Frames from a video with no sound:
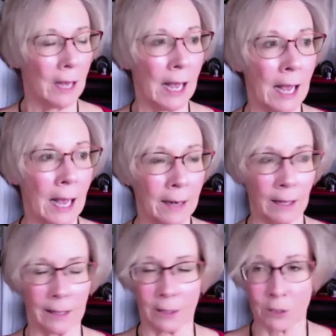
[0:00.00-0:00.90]
And
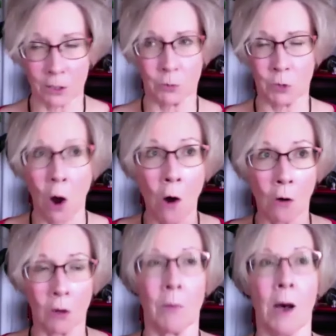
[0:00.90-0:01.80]
like, this is
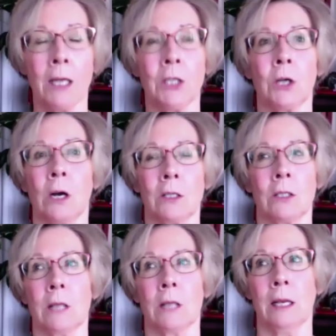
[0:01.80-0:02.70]
total body shock,
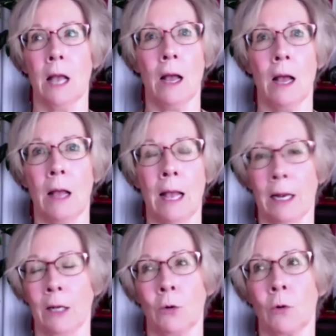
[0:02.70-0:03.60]
just like, and
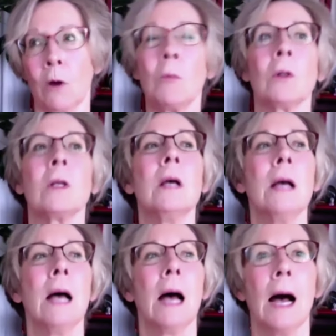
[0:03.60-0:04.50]
I crumbled.
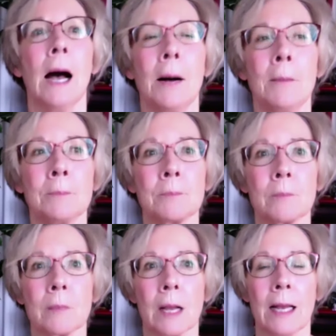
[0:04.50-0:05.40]
And
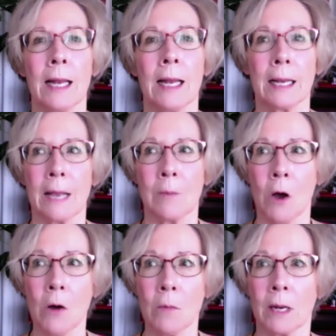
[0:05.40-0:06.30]
I came
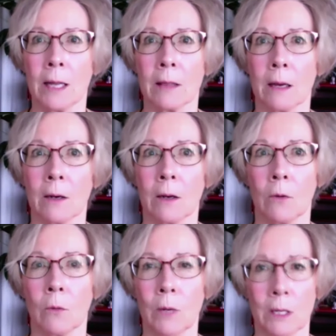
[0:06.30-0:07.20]
home and I thought,
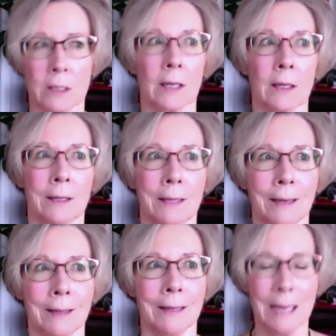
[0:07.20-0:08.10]
wait a second.